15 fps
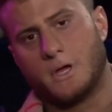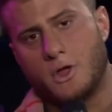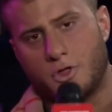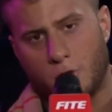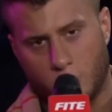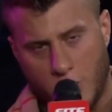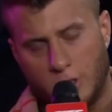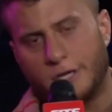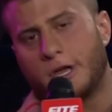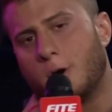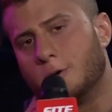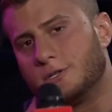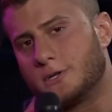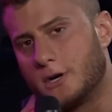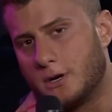The roller
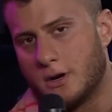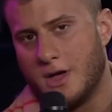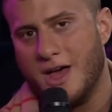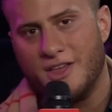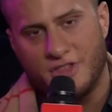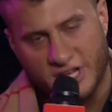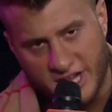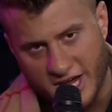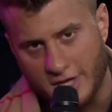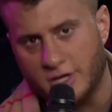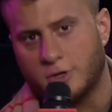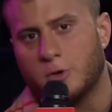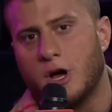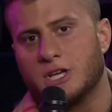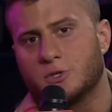coaster, the king of the
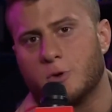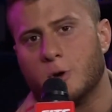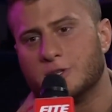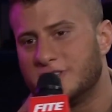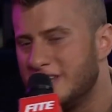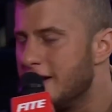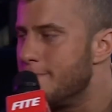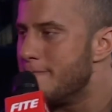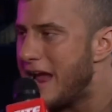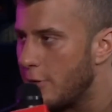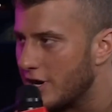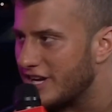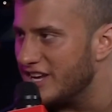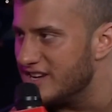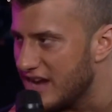crossroads, the
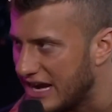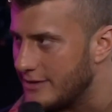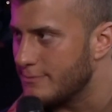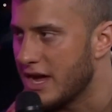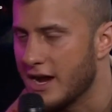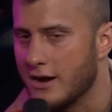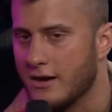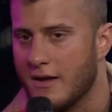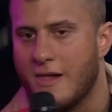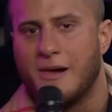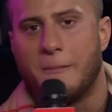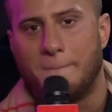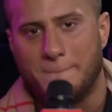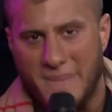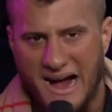American nightmare,
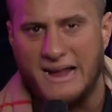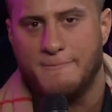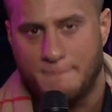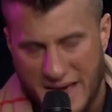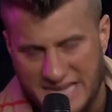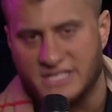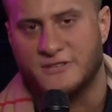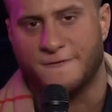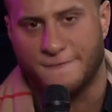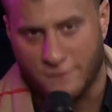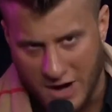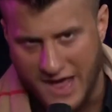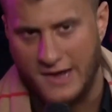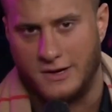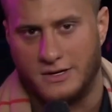my best
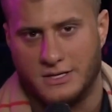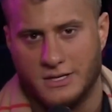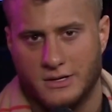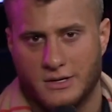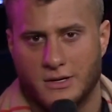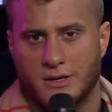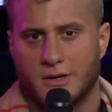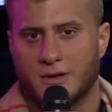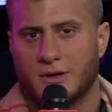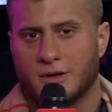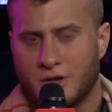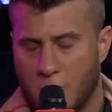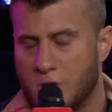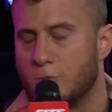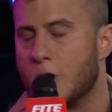friend,
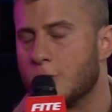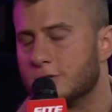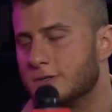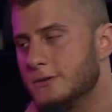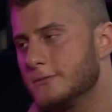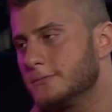Cody Rhodes.